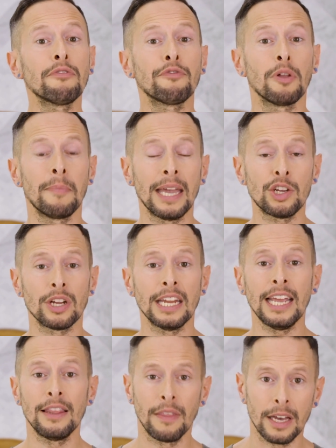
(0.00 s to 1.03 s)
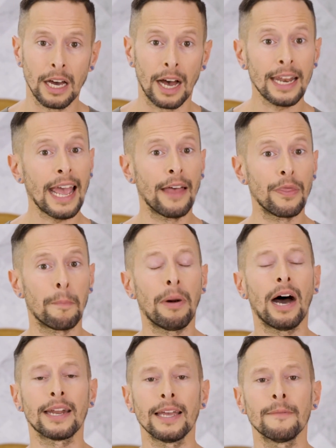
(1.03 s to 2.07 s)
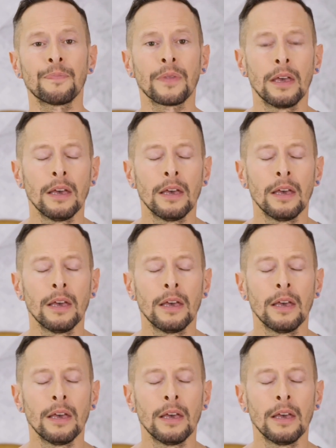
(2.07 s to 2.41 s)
inflammation in the gut and the body.